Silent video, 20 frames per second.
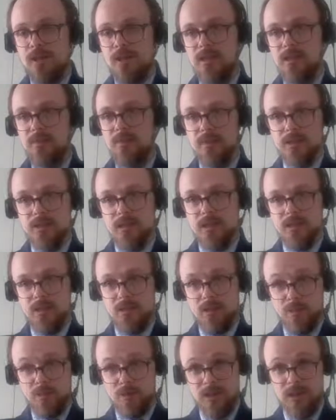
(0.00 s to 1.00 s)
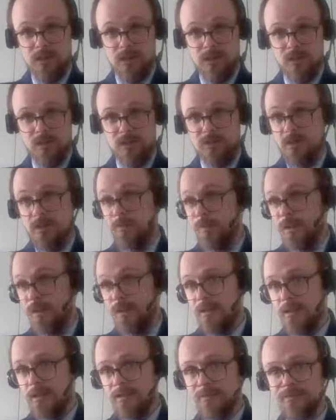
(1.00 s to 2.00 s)
have this collaboration in
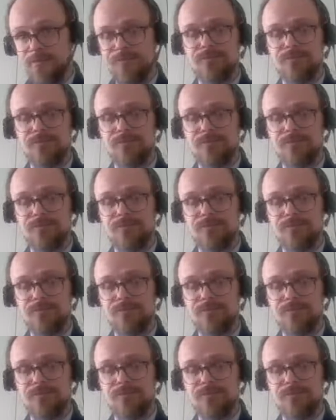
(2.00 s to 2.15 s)
place.